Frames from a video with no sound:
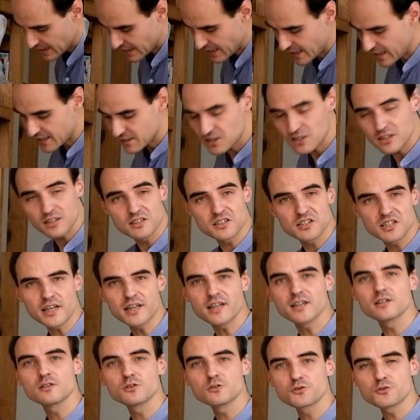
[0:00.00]
is a
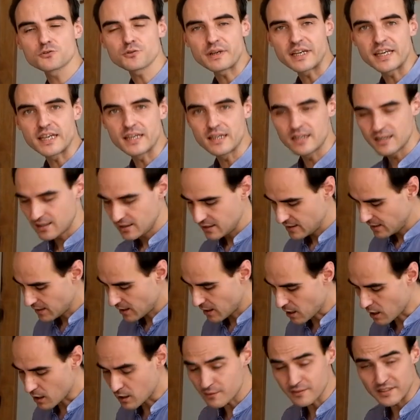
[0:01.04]
single tree
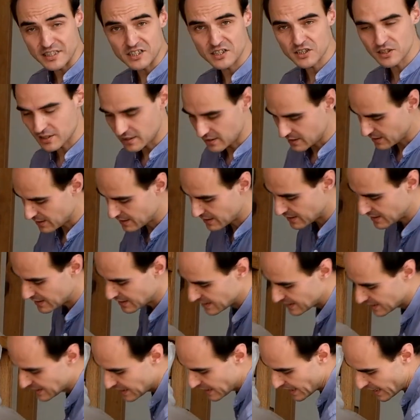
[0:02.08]
harvest.
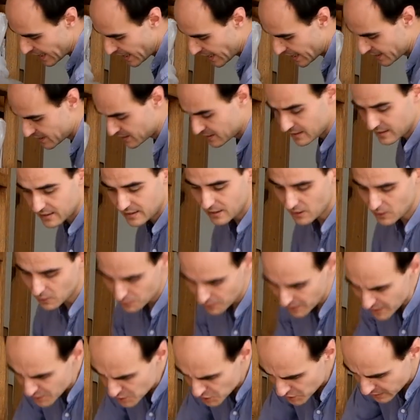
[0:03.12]
And
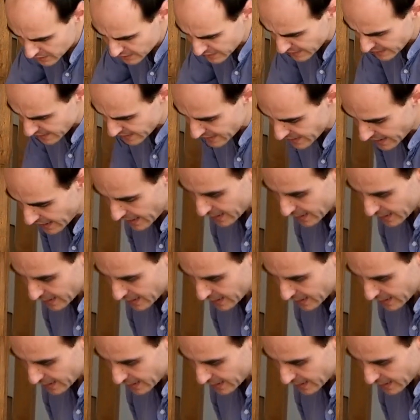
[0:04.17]
originally